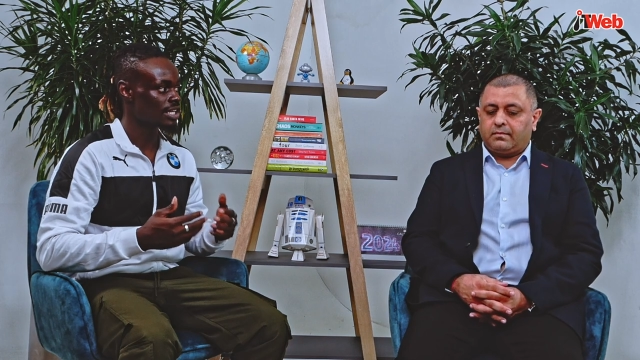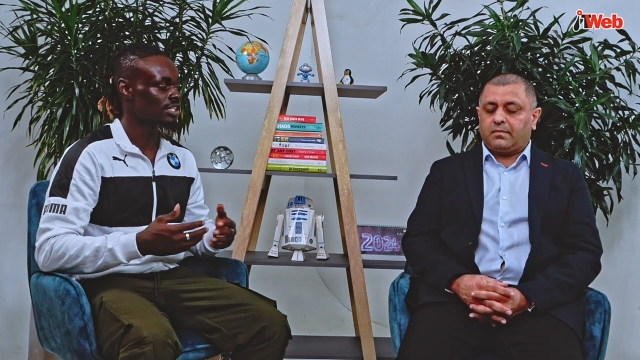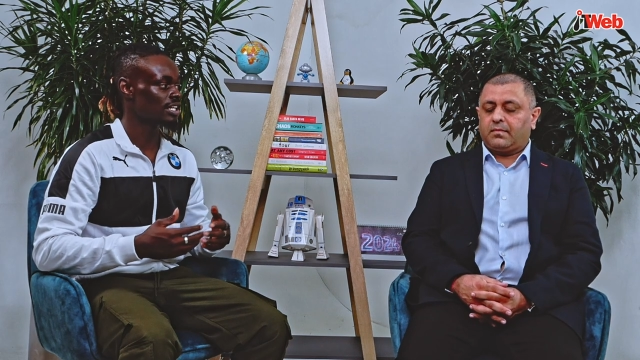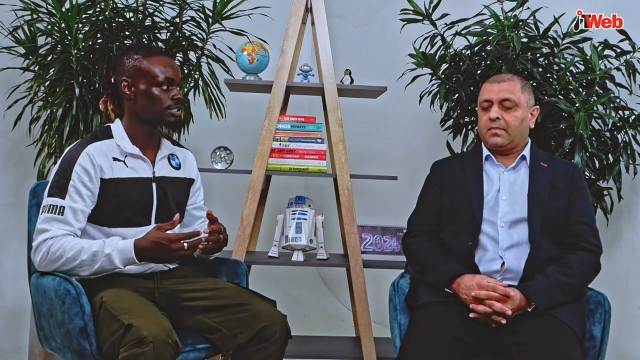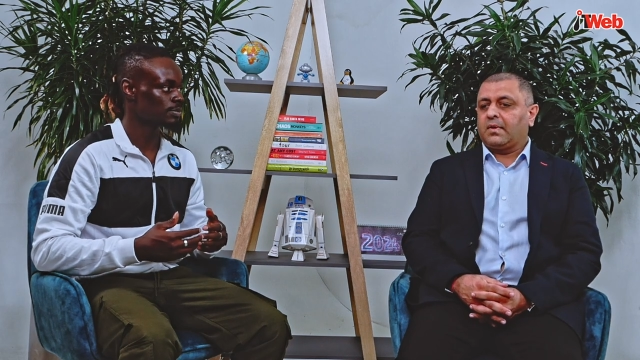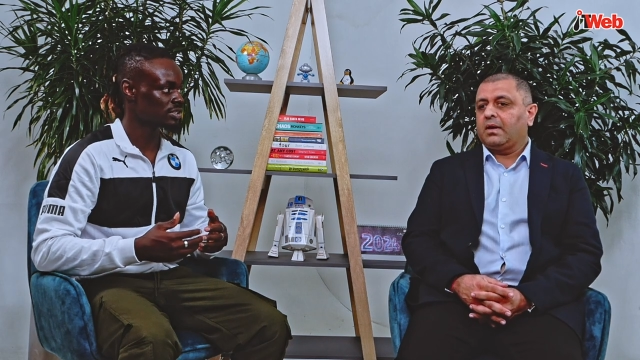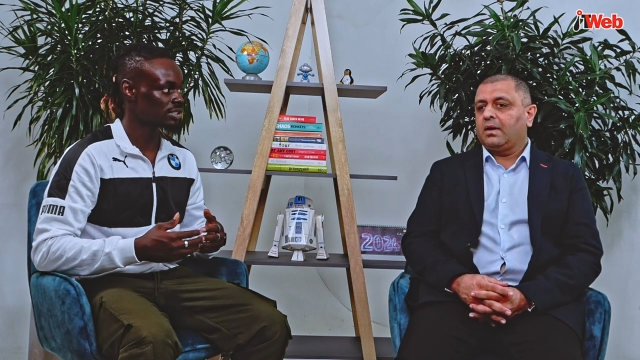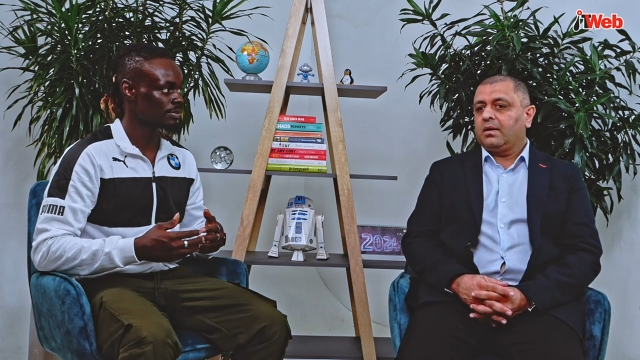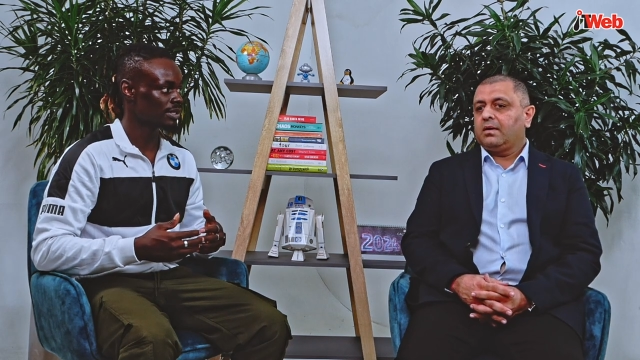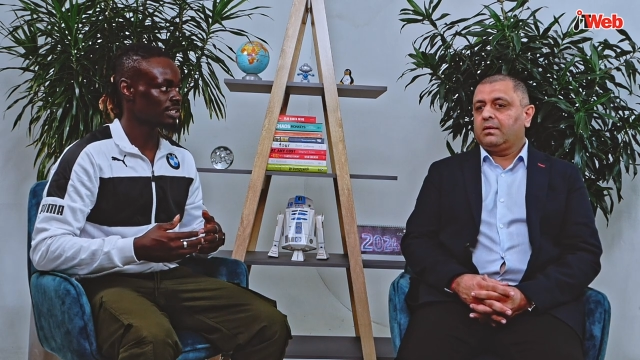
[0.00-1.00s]
Speaker 1: take that
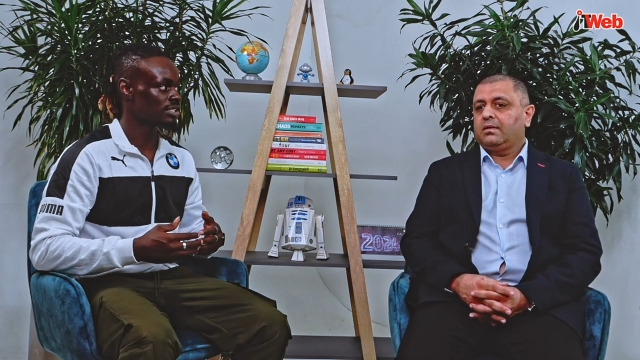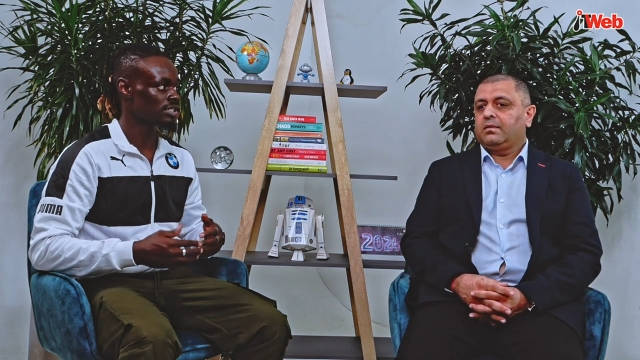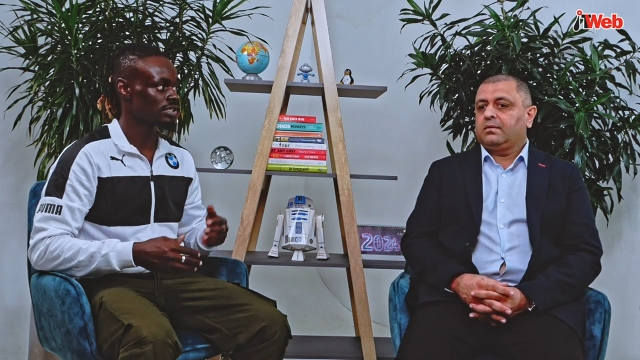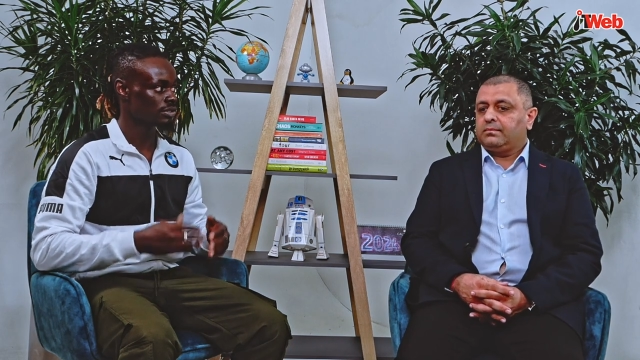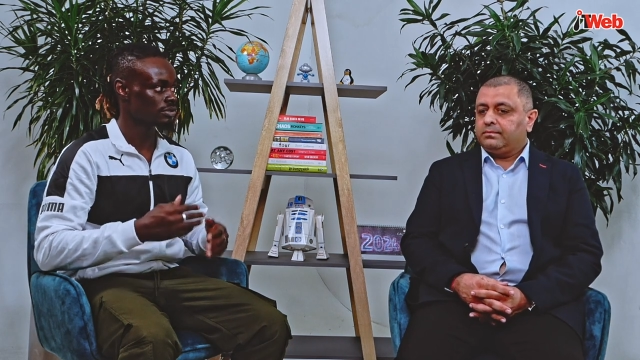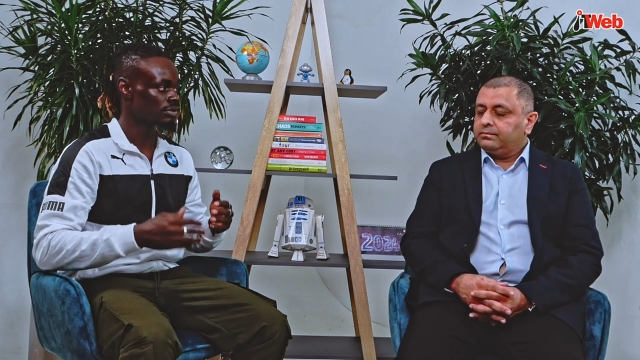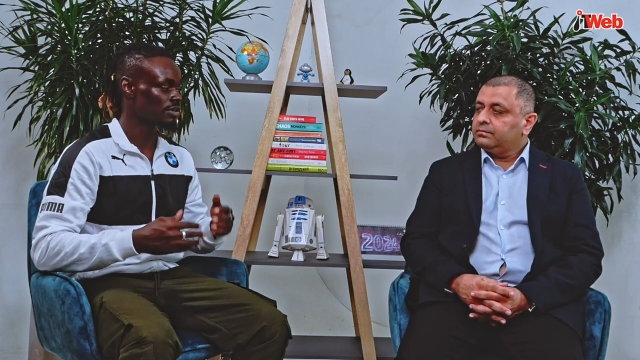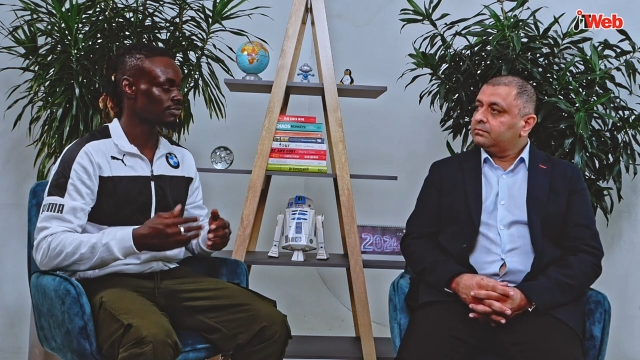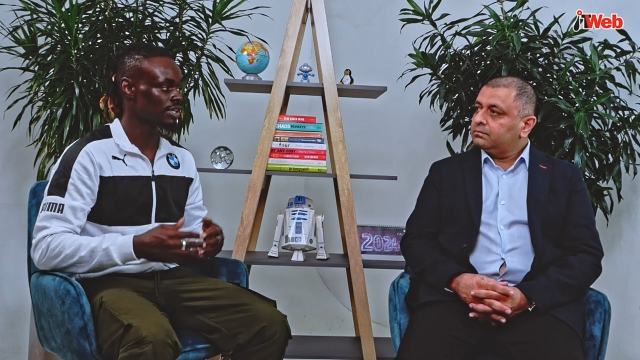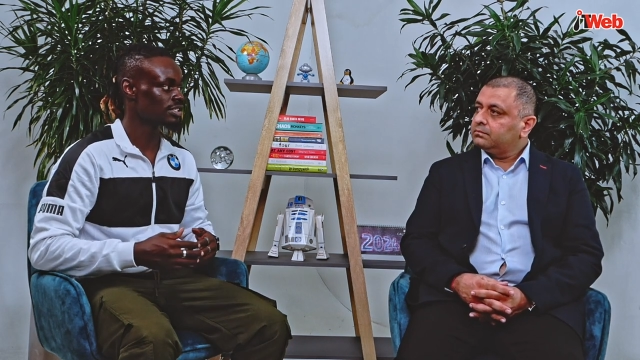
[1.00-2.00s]
responsibility to
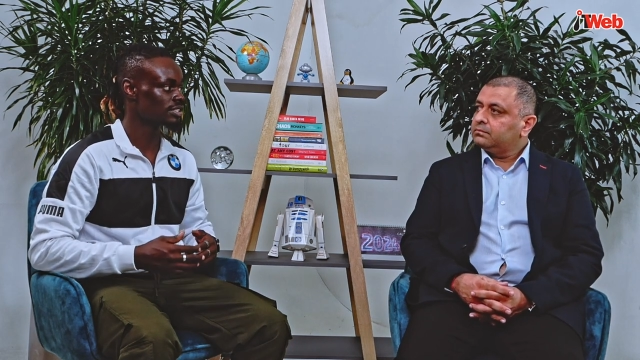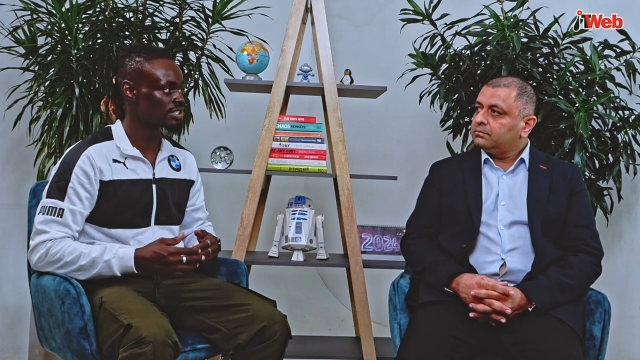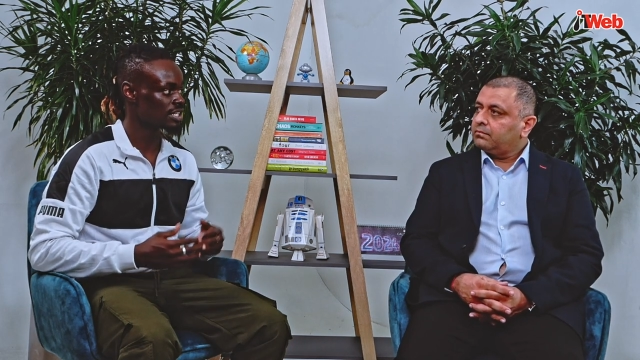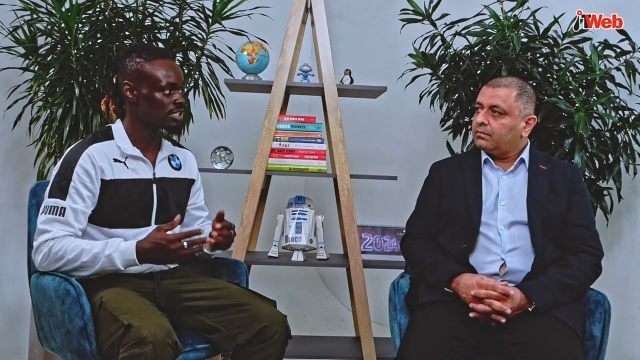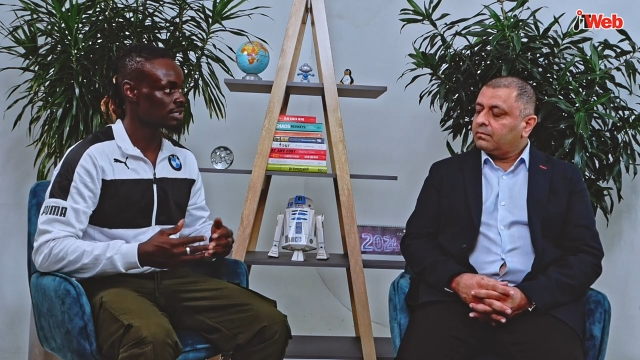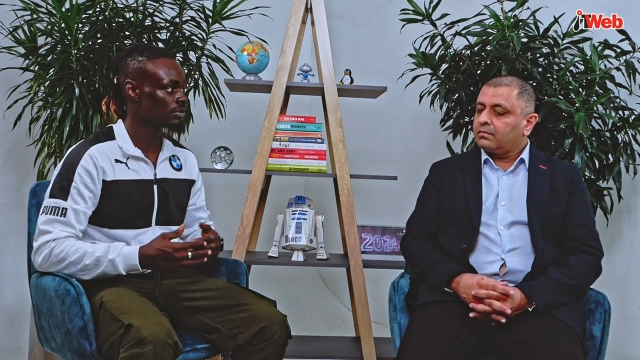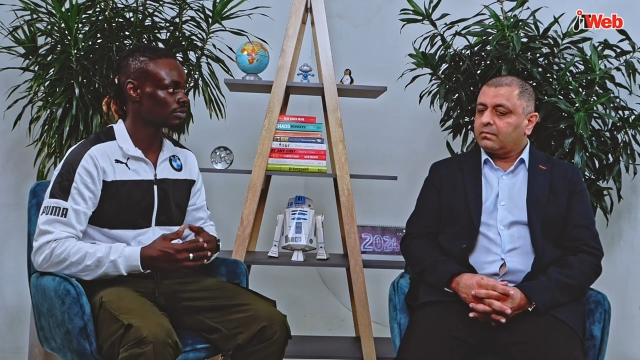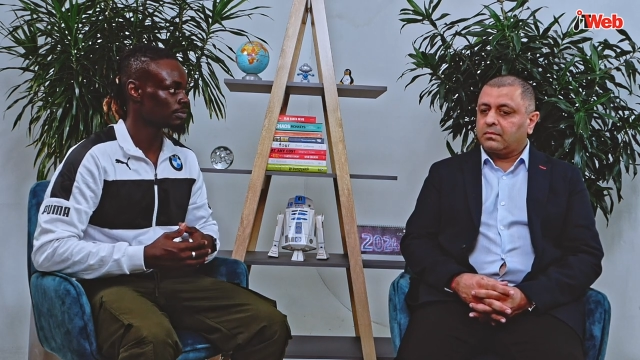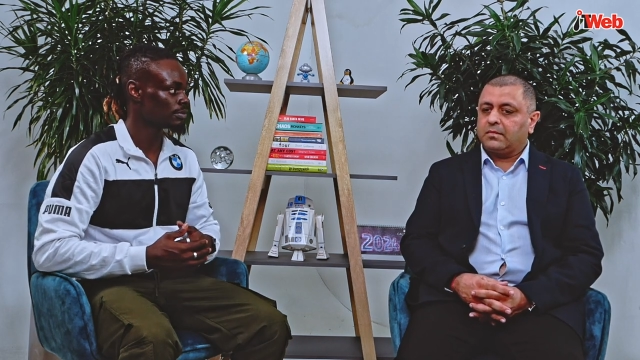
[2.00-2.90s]
have that such a role?